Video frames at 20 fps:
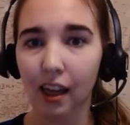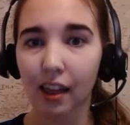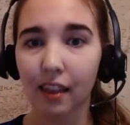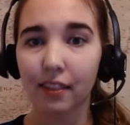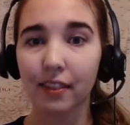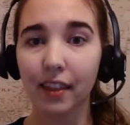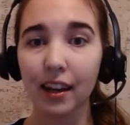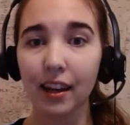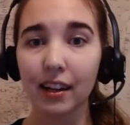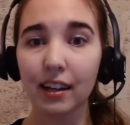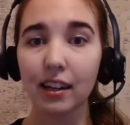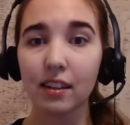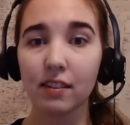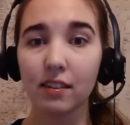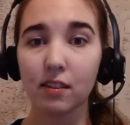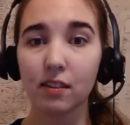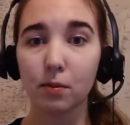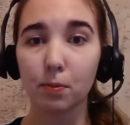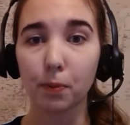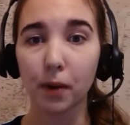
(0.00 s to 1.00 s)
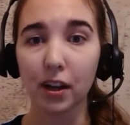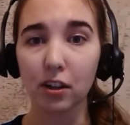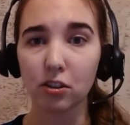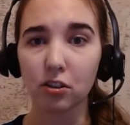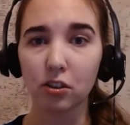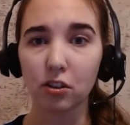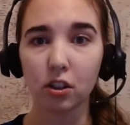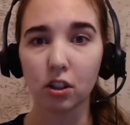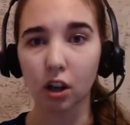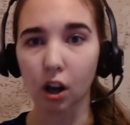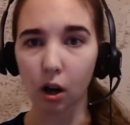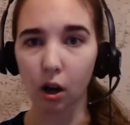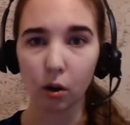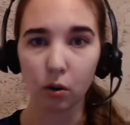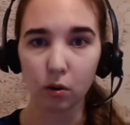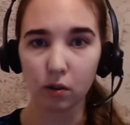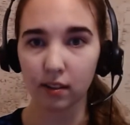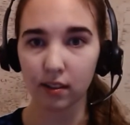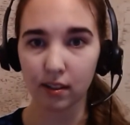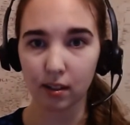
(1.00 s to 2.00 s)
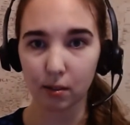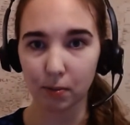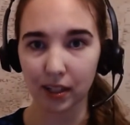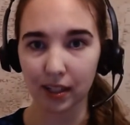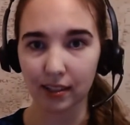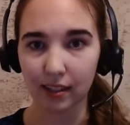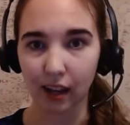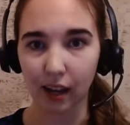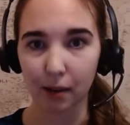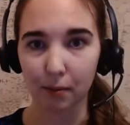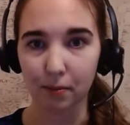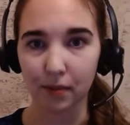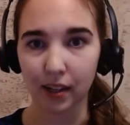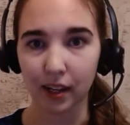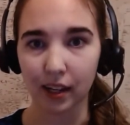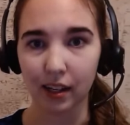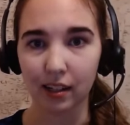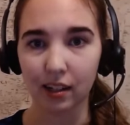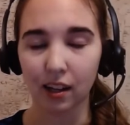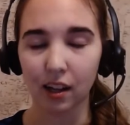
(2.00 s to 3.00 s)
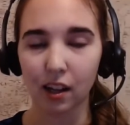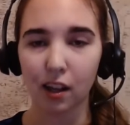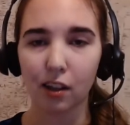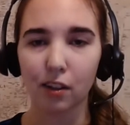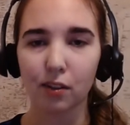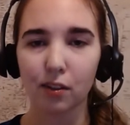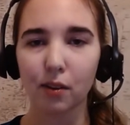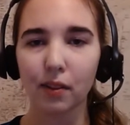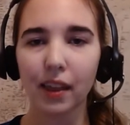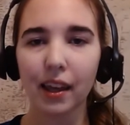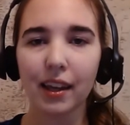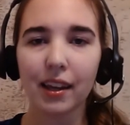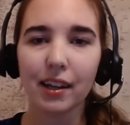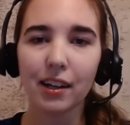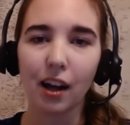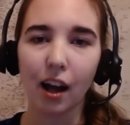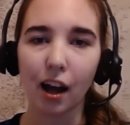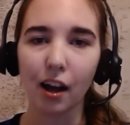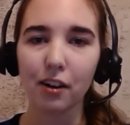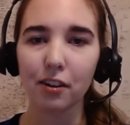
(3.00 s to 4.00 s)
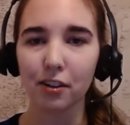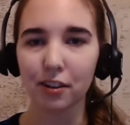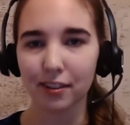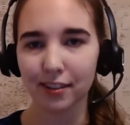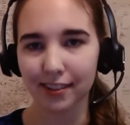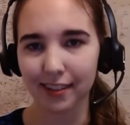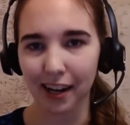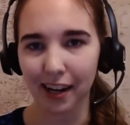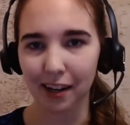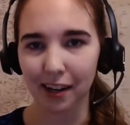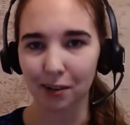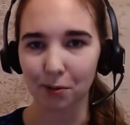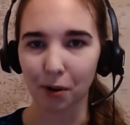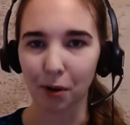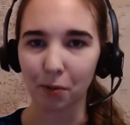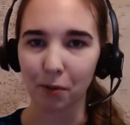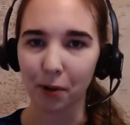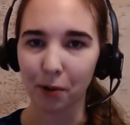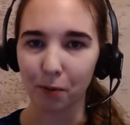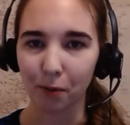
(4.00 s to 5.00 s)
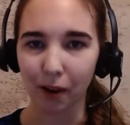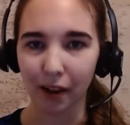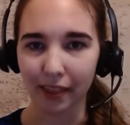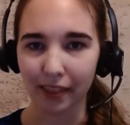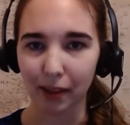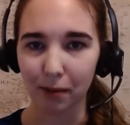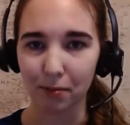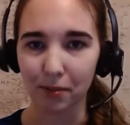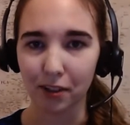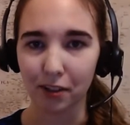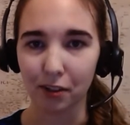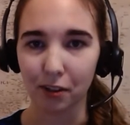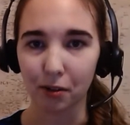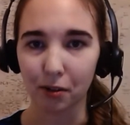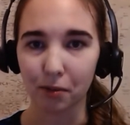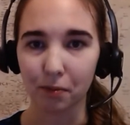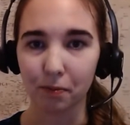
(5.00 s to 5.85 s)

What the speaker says: They need special codes to be typed in so they can understand what we want them to do.